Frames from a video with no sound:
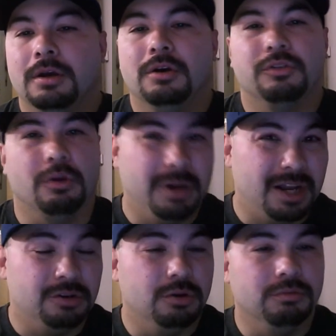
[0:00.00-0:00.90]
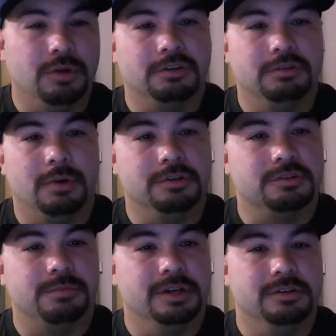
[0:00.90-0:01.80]
so I might not do a vlog tomorrow I
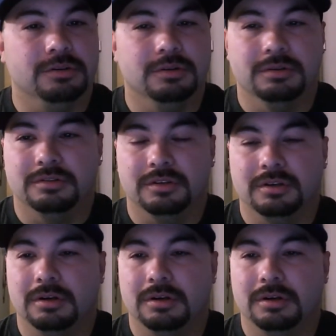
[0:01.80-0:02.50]
just might do just a,